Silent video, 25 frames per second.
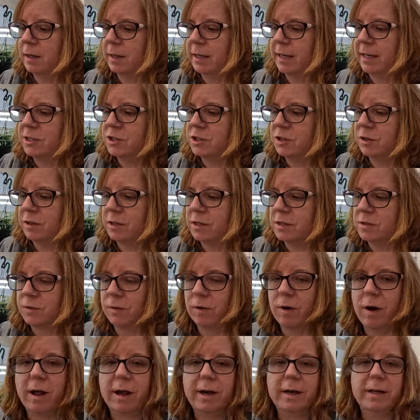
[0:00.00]
each of these
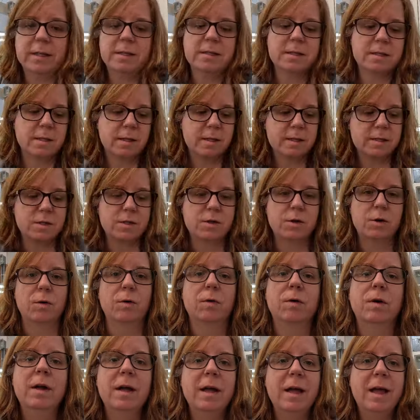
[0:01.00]
varieties.
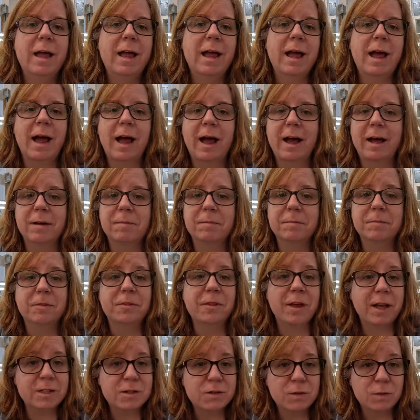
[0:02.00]
So
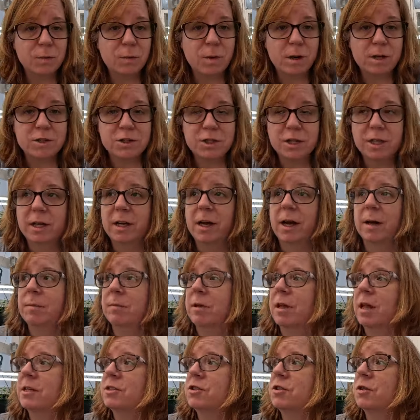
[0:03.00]
thanks for watching.
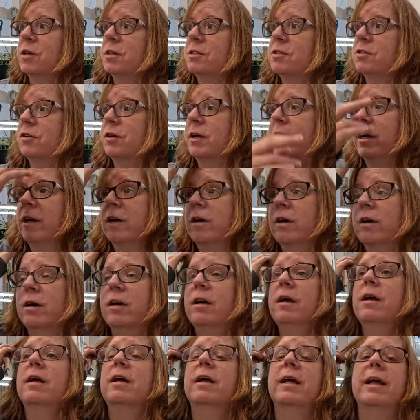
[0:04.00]
I'm glad you guys are
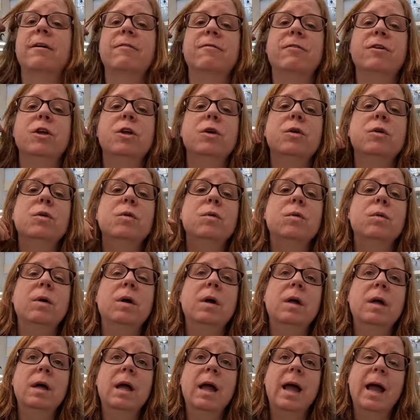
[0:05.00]
here. If you
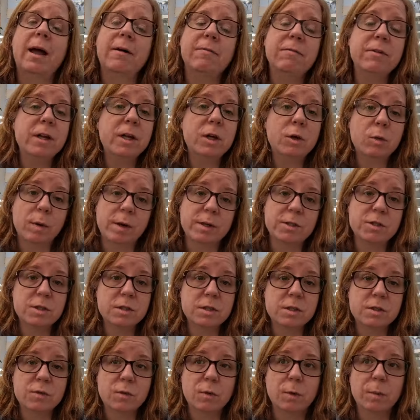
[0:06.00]
have any
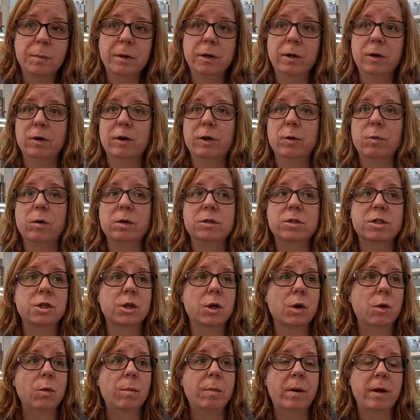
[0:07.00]
questions for me, or you want to
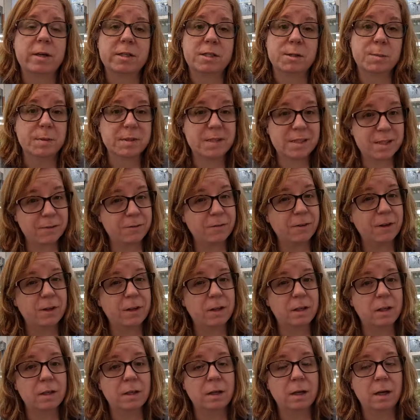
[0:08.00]
know about a
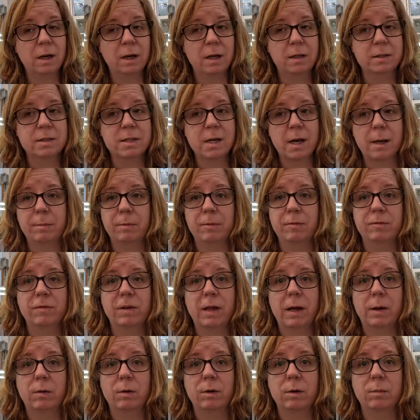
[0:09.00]
specific type of
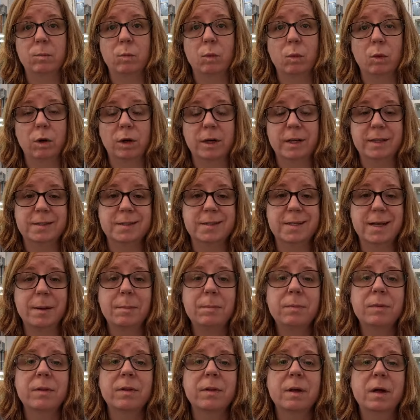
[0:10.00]
flower more in
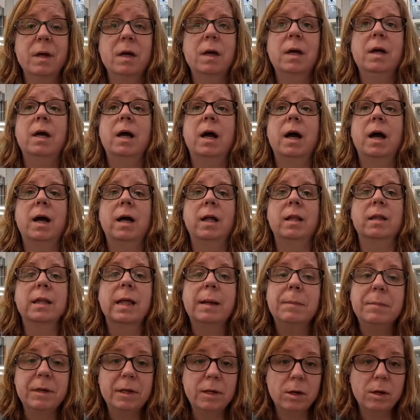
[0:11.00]
depth,
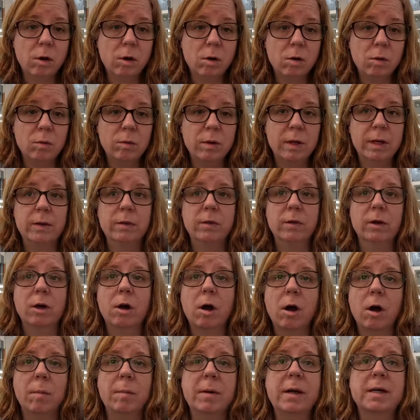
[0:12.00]
let me know in the
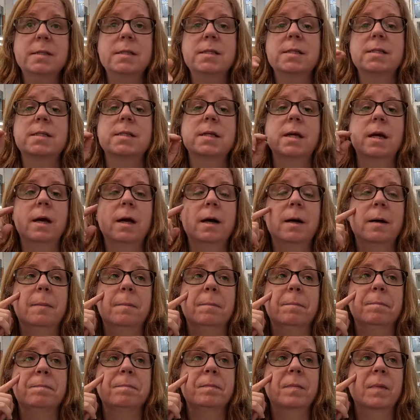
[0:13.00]
comments.
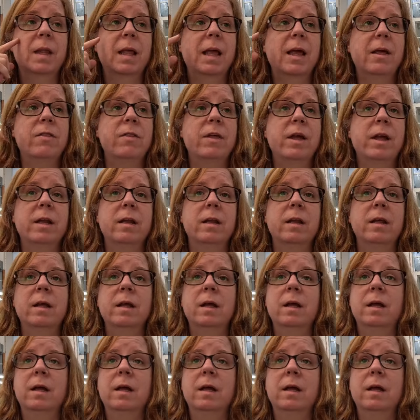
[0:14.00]
And then